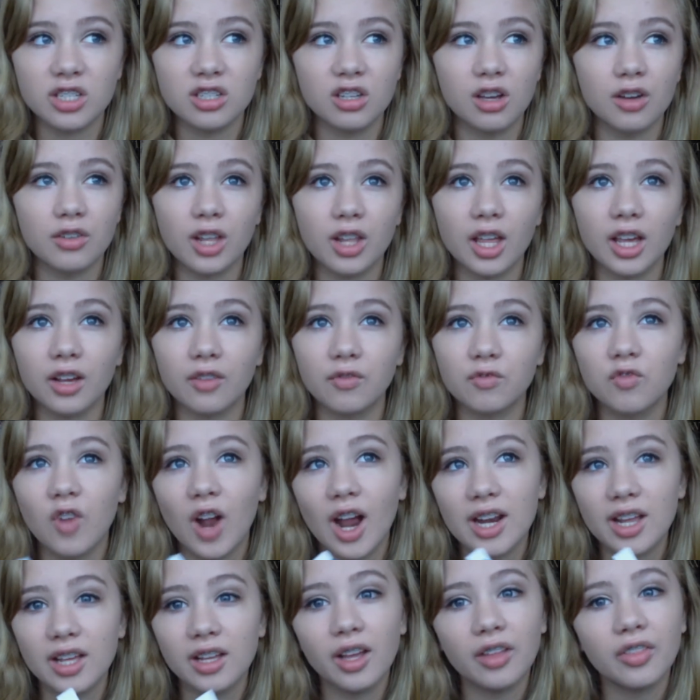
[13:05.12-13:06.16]
on like
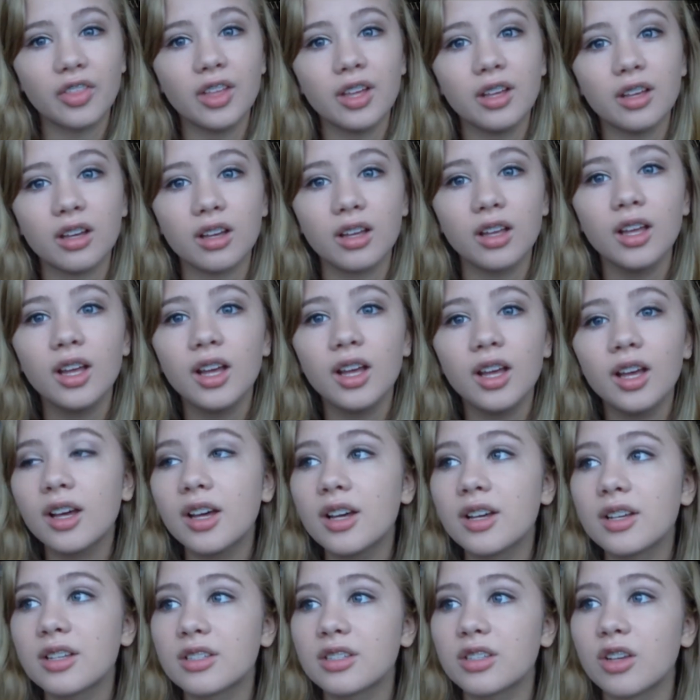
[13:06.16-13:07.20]
Friday, I think.
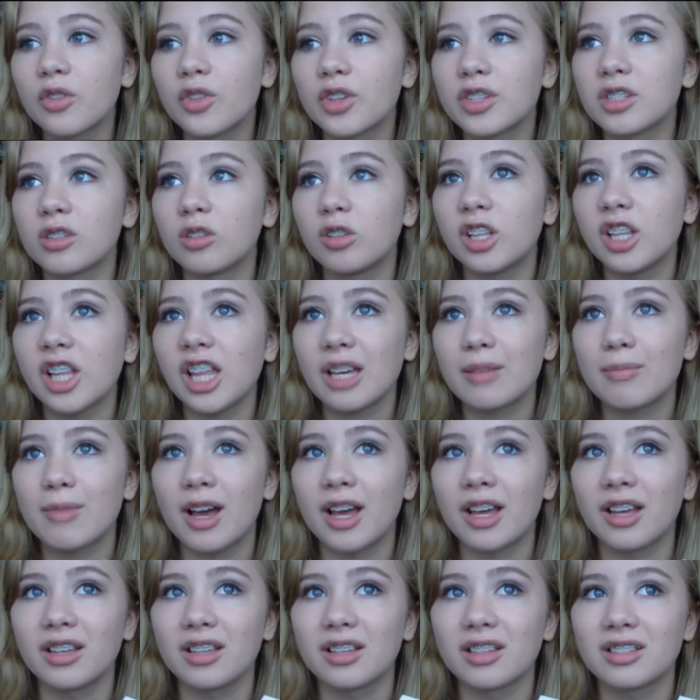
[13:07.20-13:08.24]
So this is only like
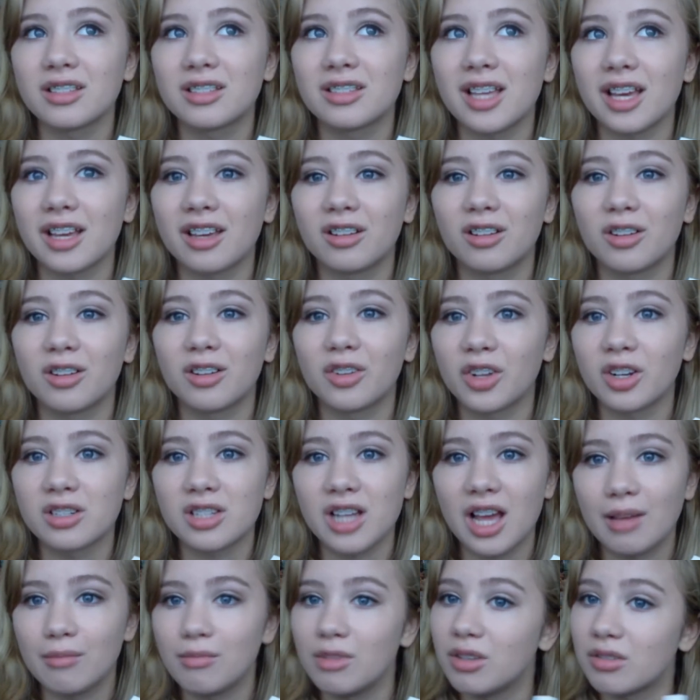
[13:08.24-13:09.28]
my 2nd or 3rd
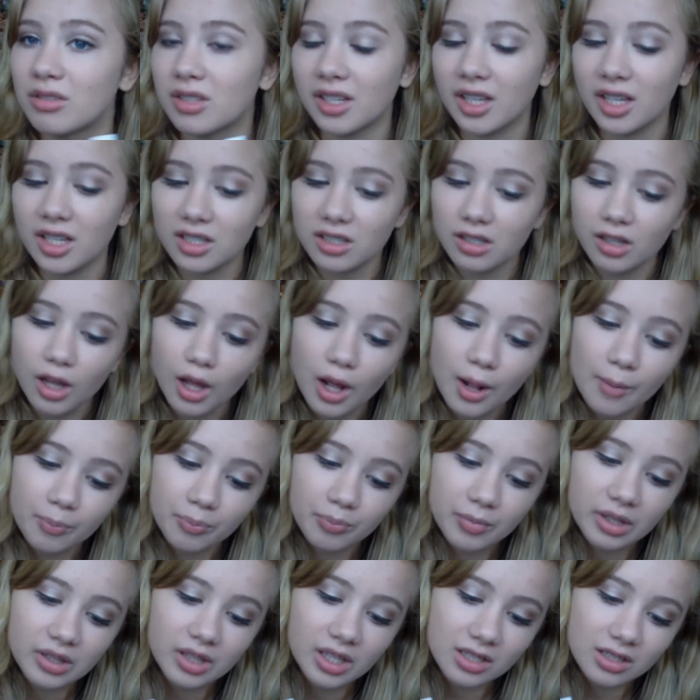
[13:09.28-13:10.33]
time using it.
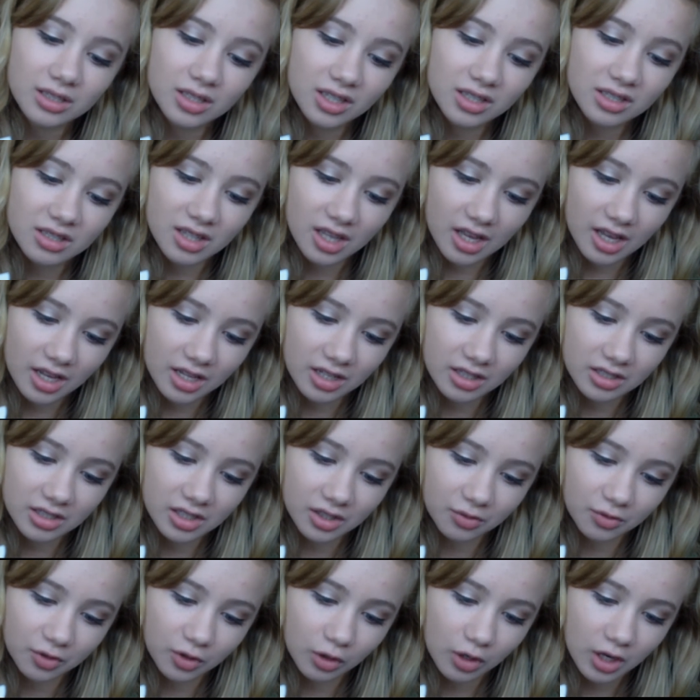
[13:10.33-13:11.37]
But this is the
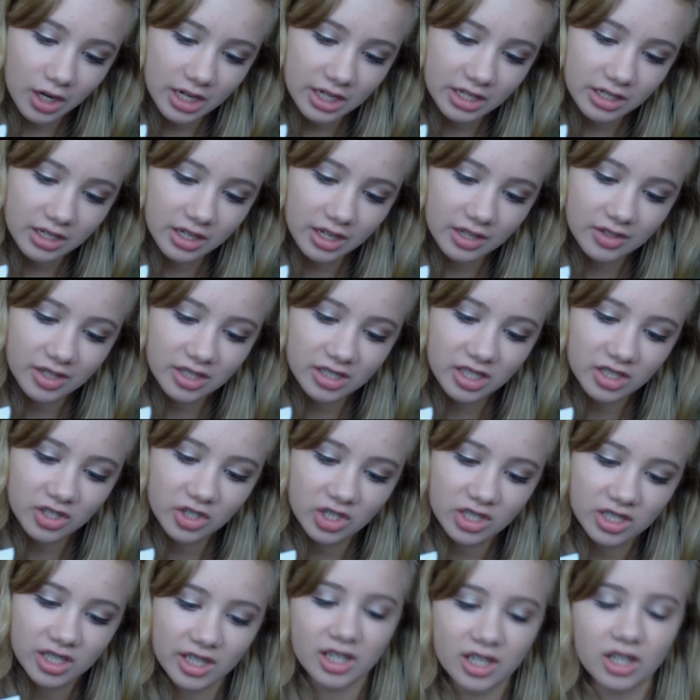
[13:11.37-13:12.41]
Differin, and this is
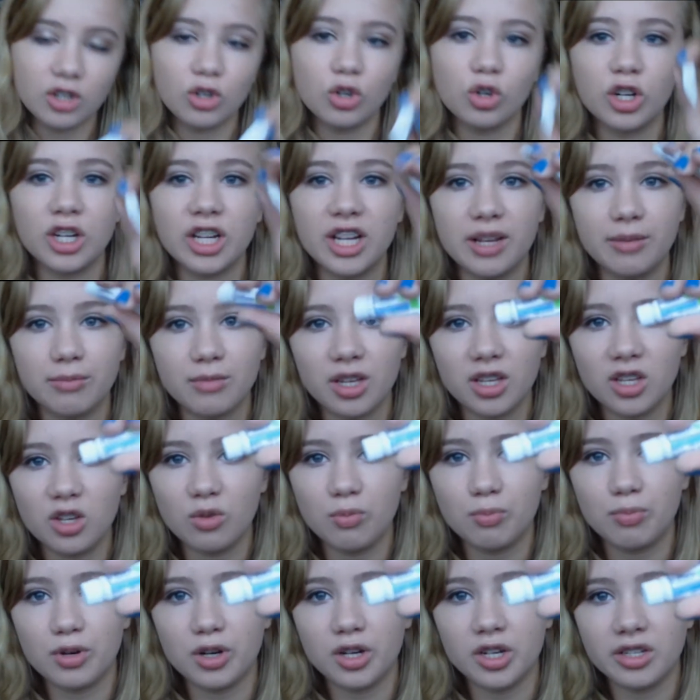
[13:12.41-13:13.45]
just like a cream that you
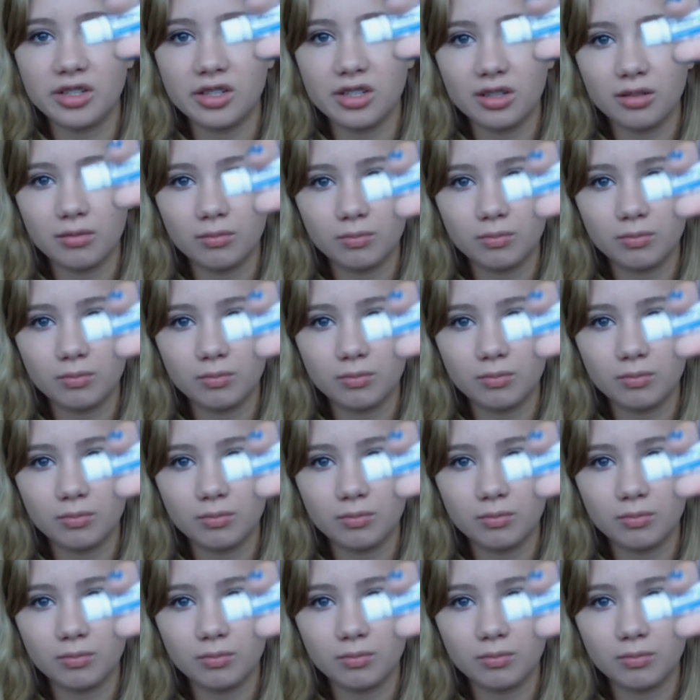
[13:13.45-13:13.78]
put